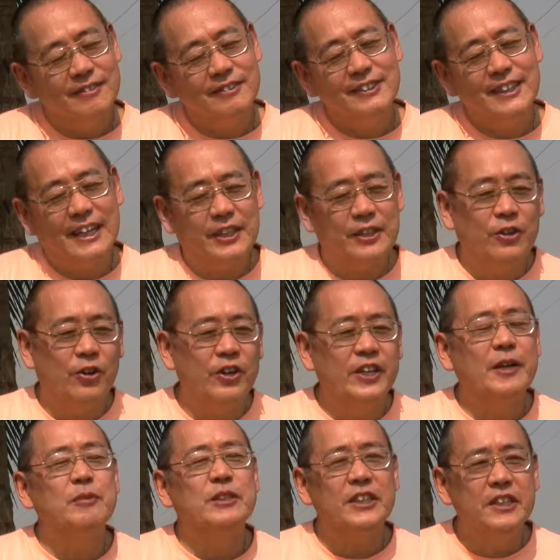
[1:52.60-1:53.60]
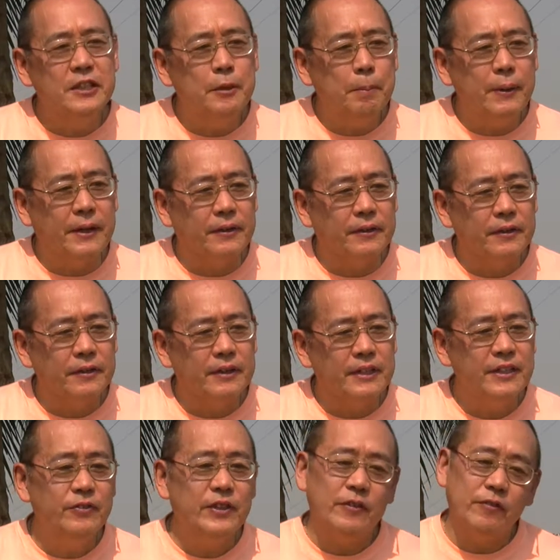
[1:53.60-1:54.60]
Chanting the holy name is independent,
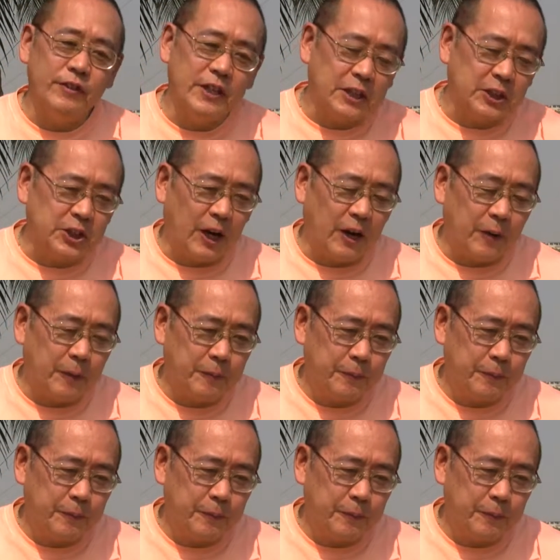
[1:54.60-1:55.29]
even of Diksha.